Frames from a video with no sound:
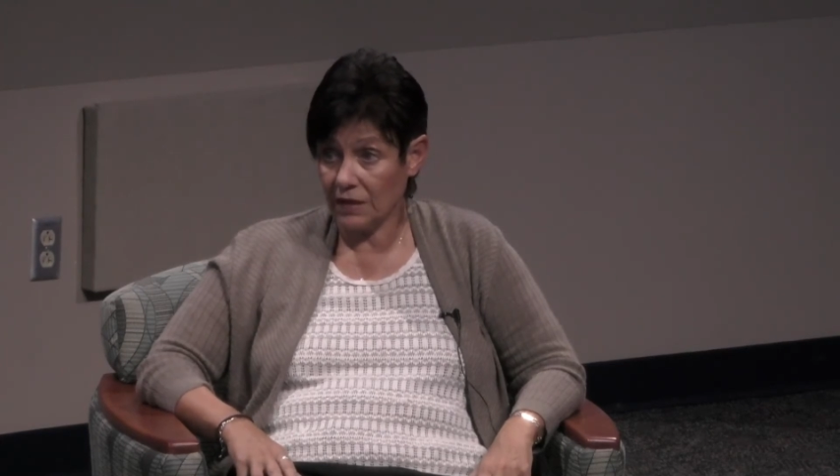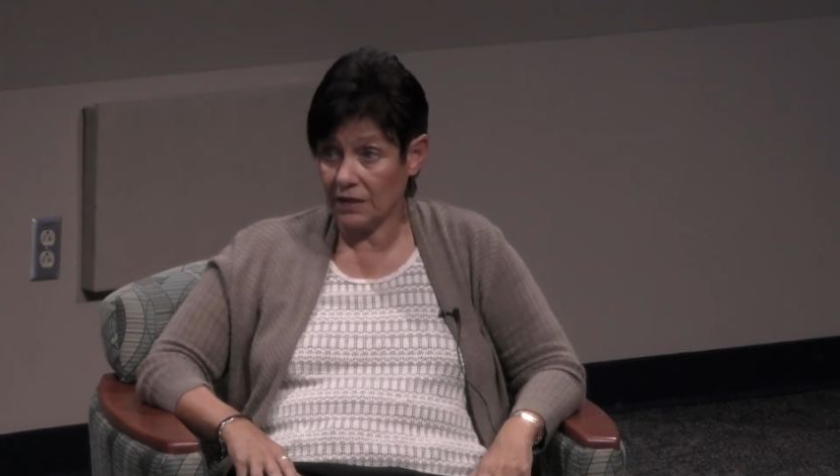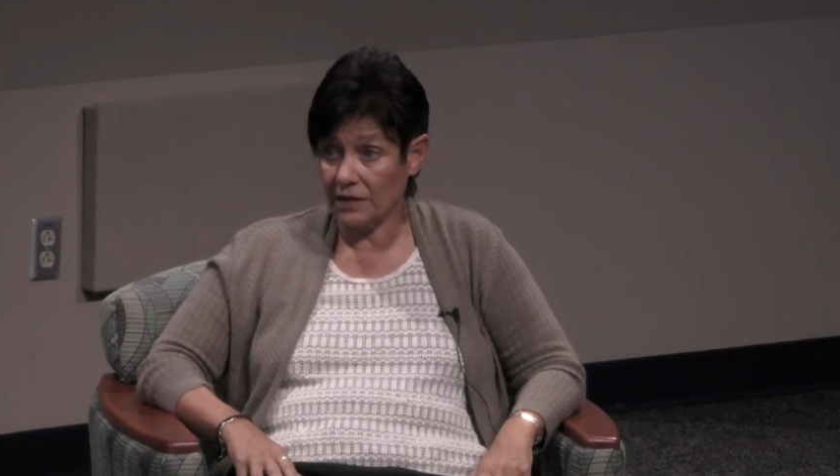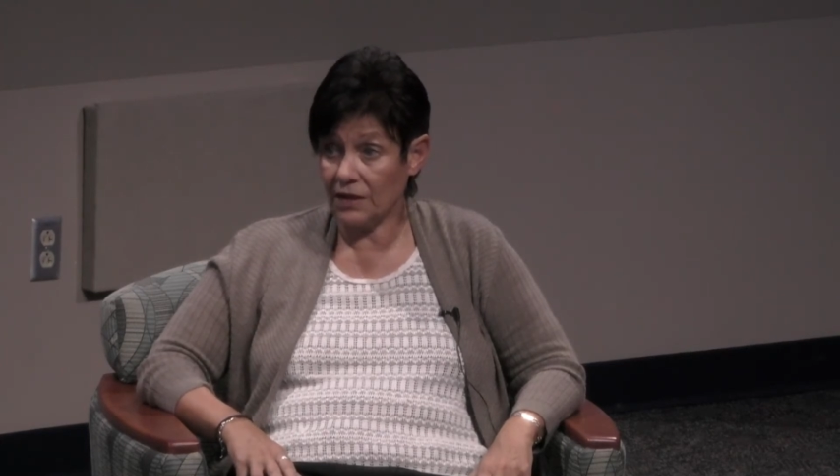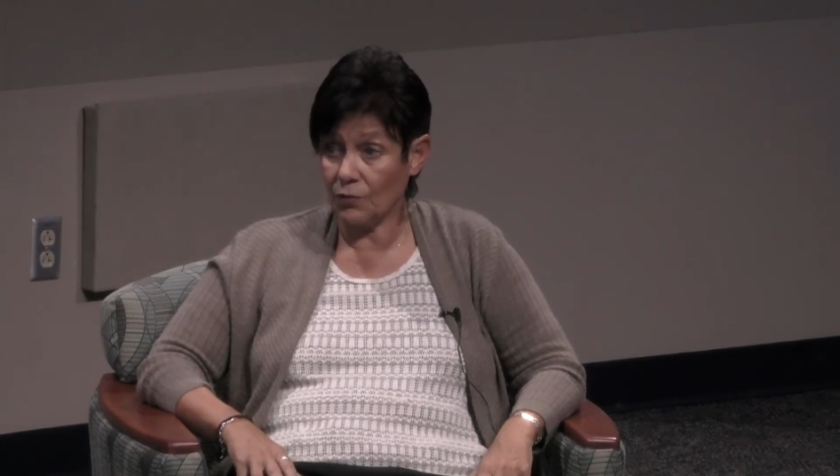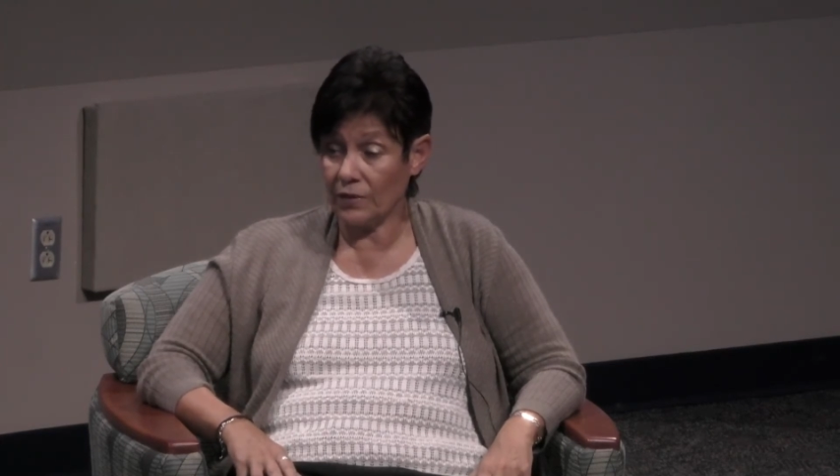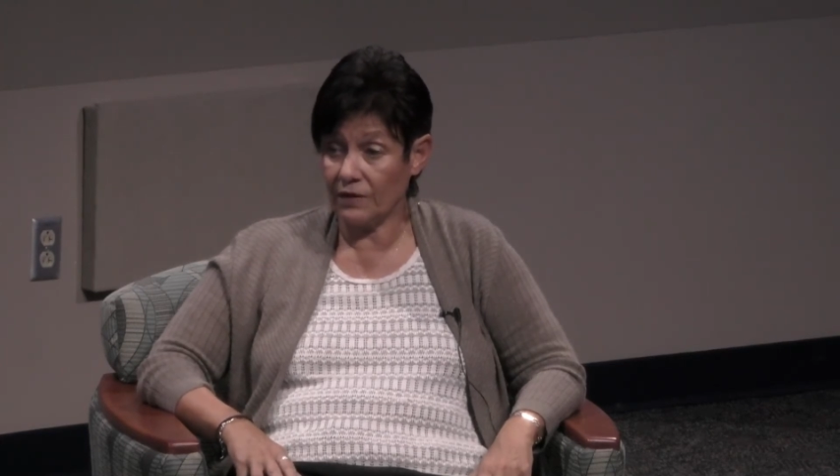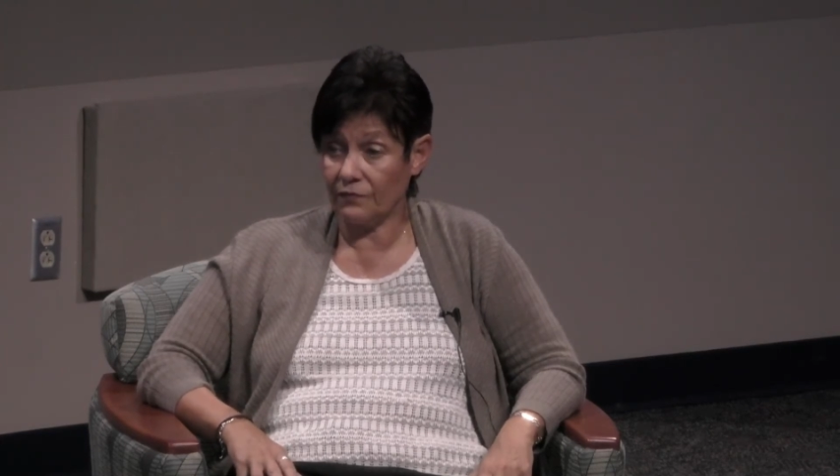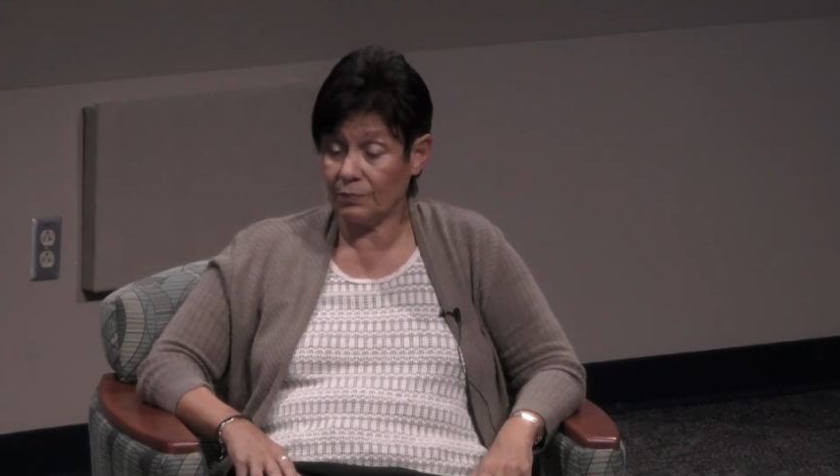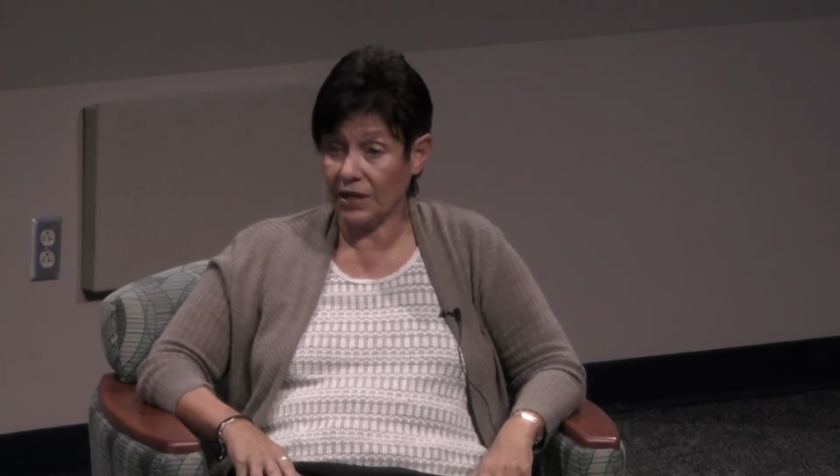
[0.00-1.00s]
that
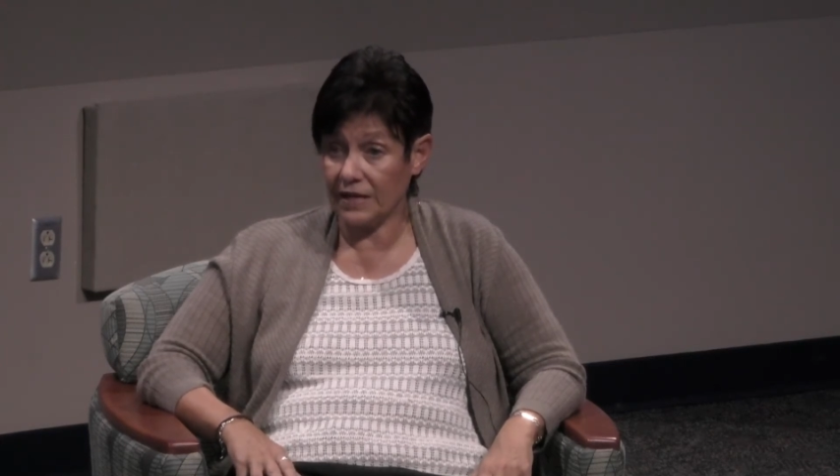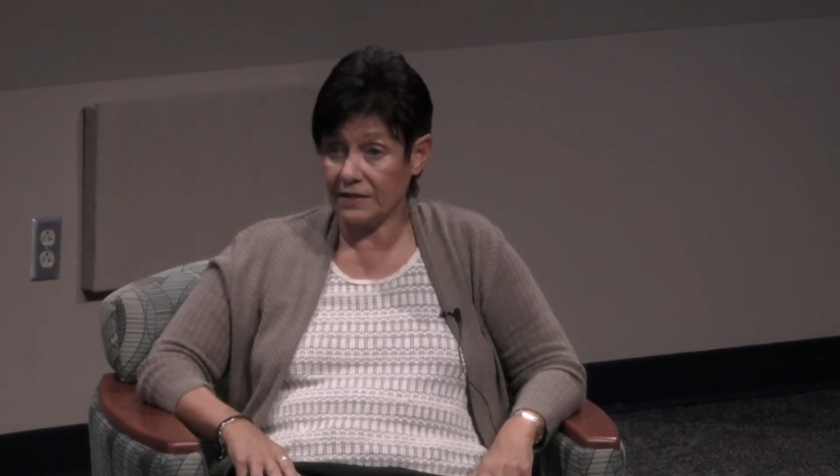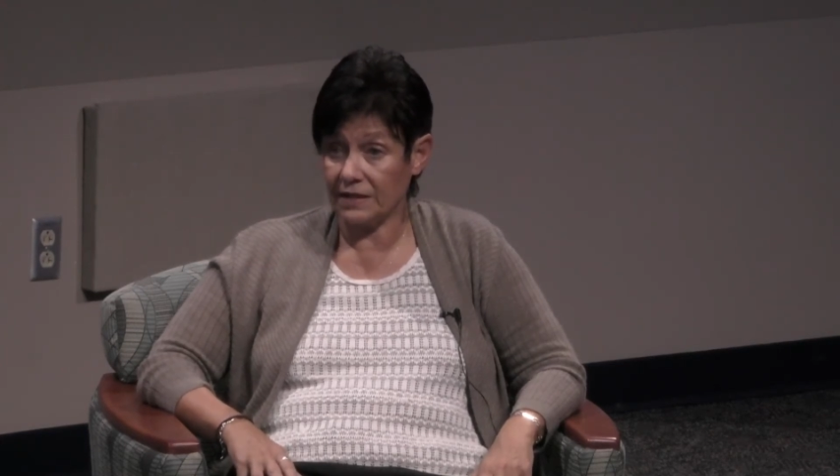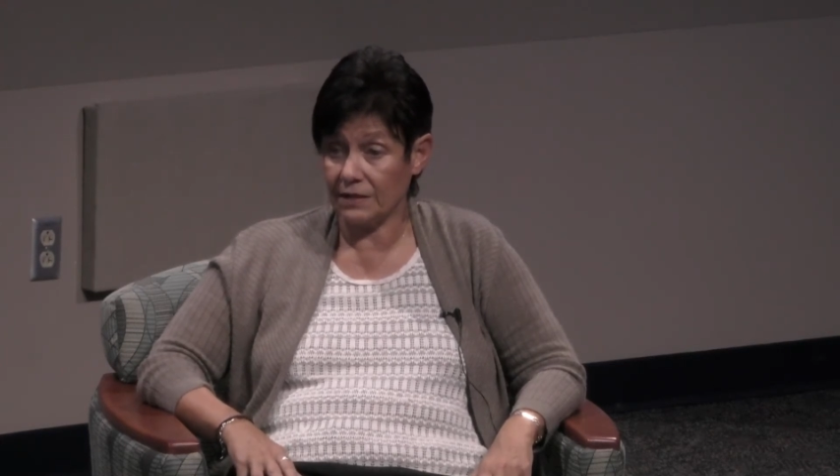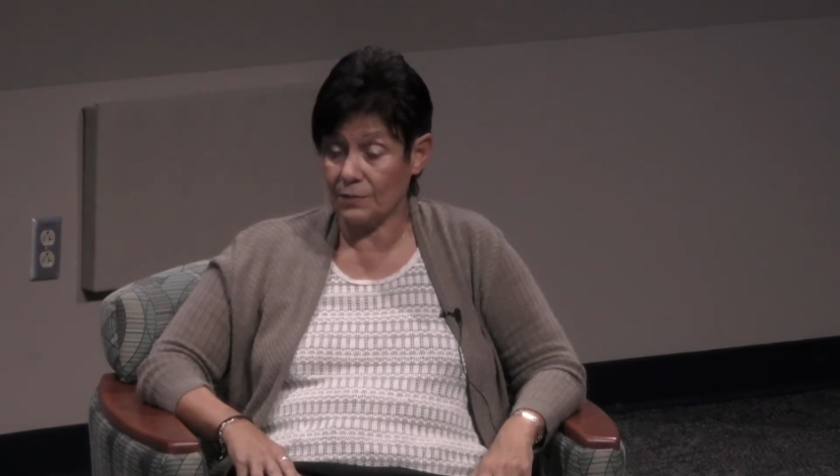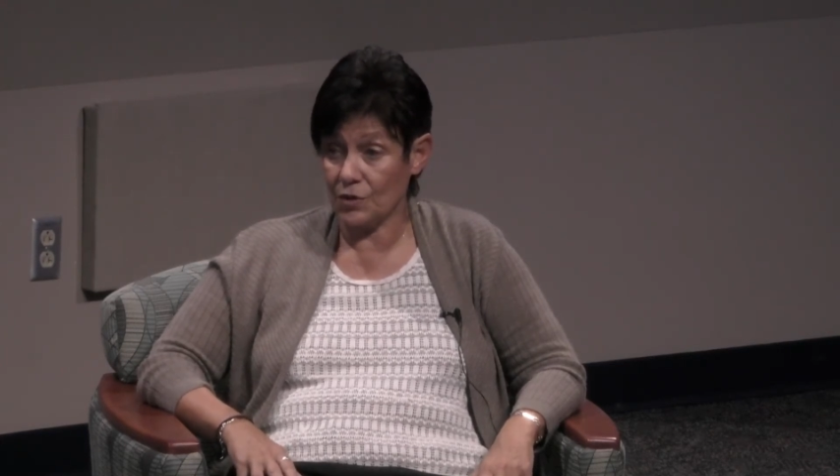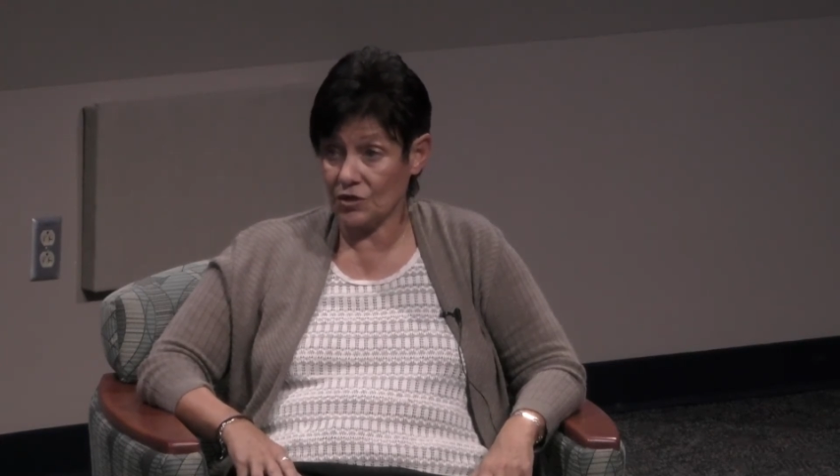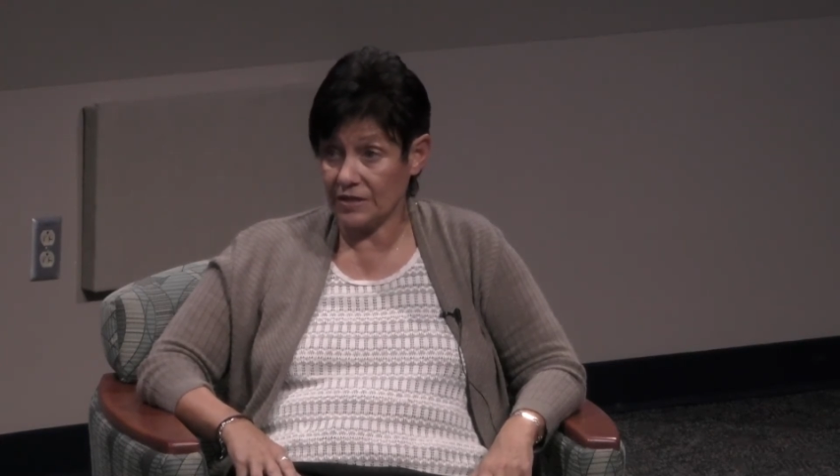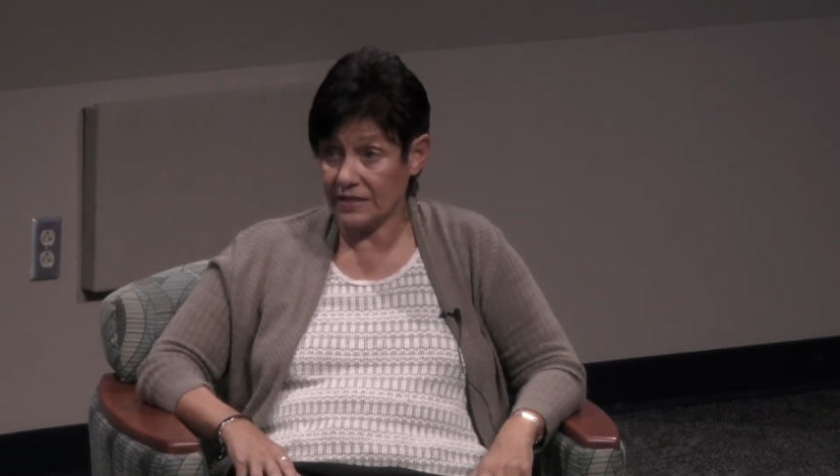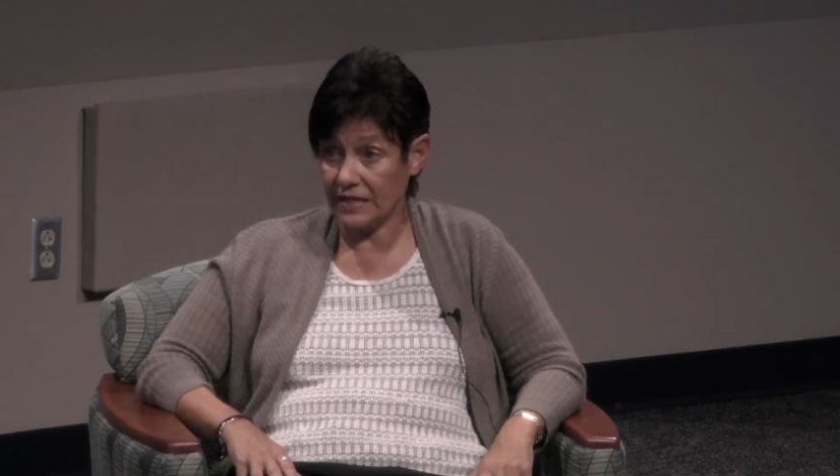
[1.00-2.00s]
we've placed in
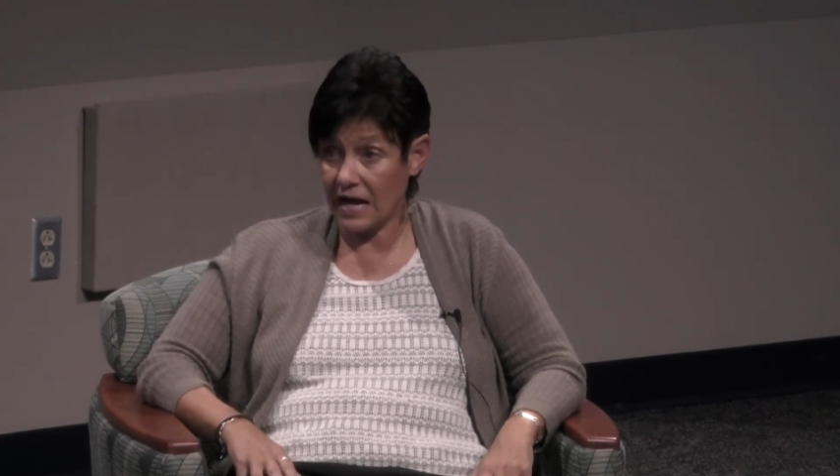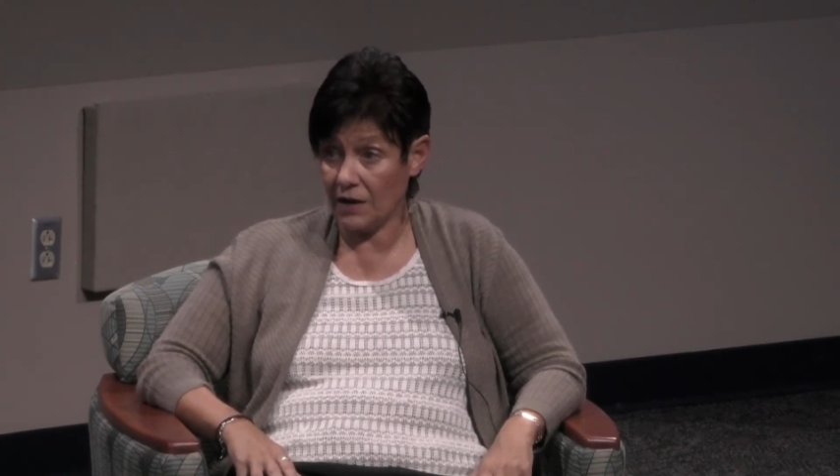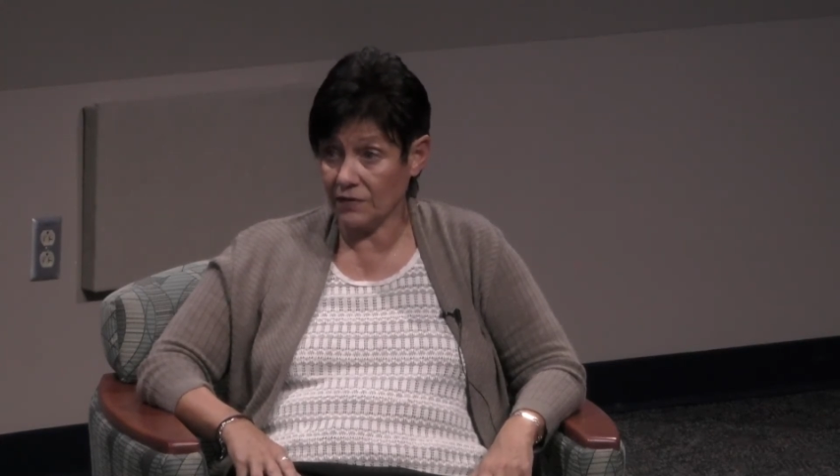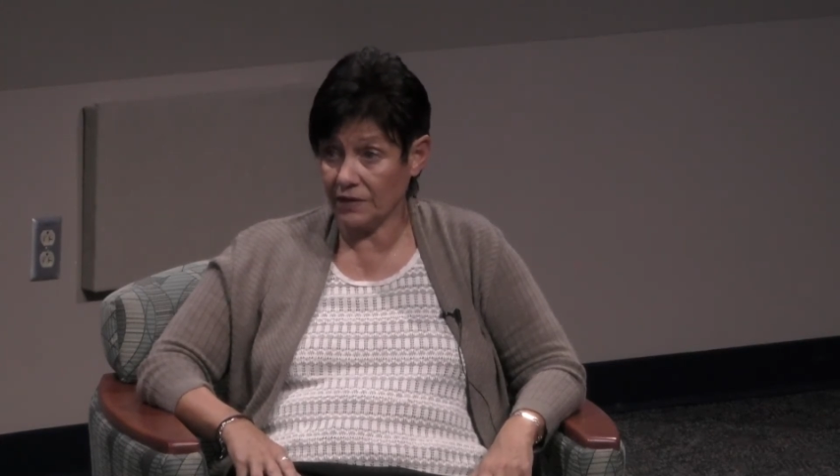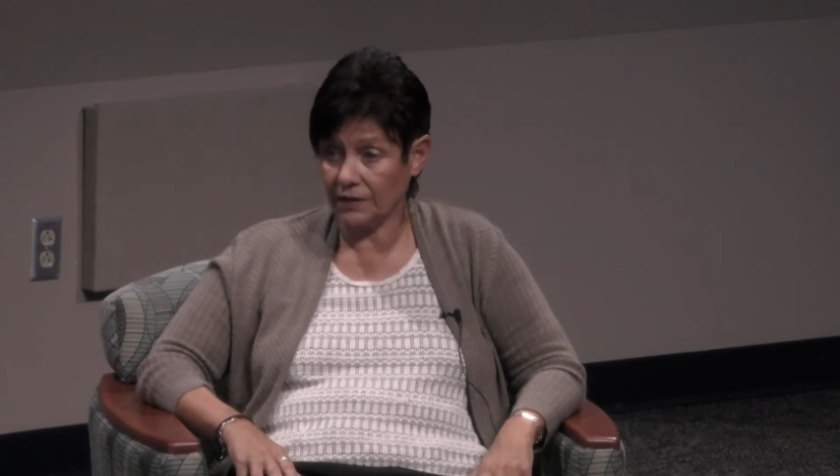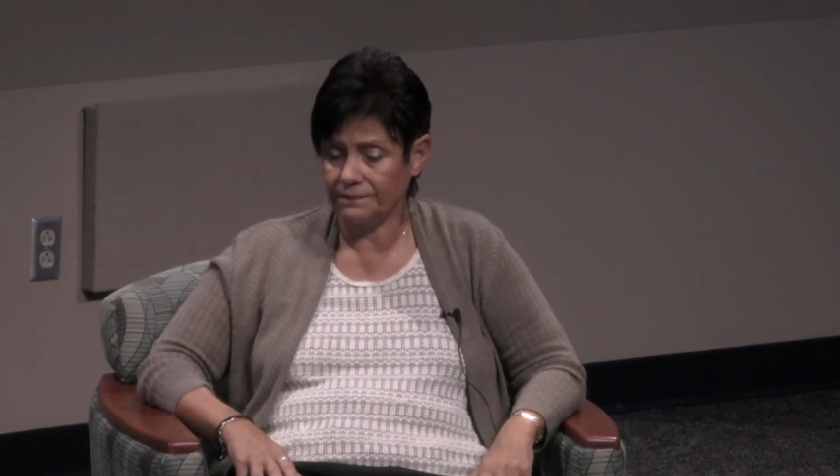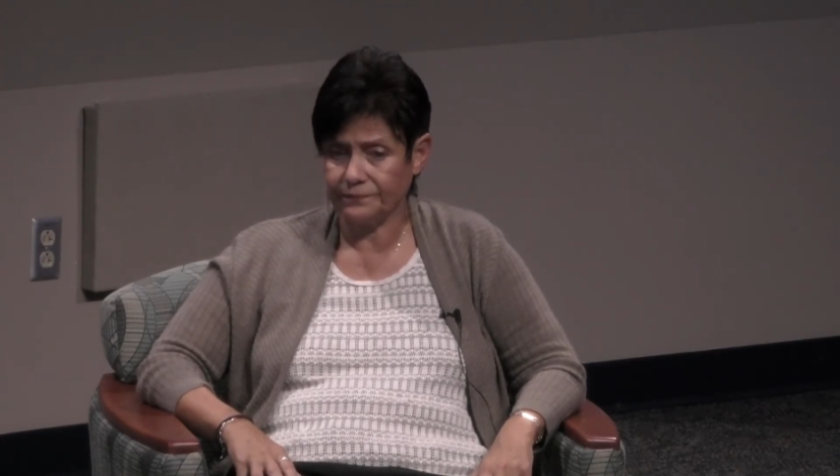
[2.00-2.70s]
emergency housing.